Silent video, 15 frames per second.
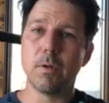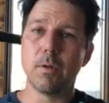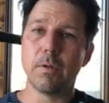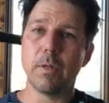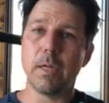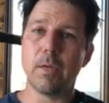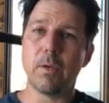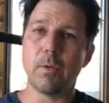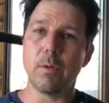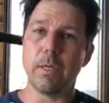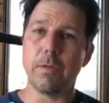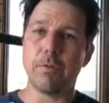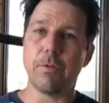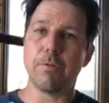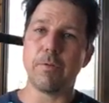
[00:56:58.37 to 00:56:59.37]
Thank you,
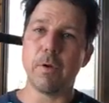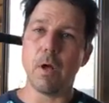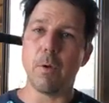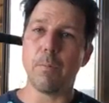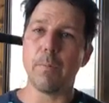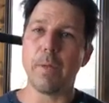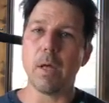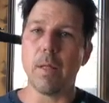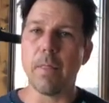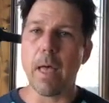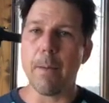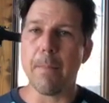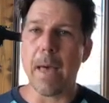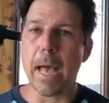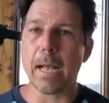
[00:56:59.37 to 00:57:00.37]
Alicia, for helping me on
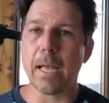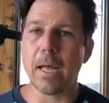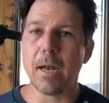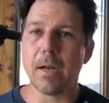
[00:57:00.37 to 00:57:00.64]
that back end.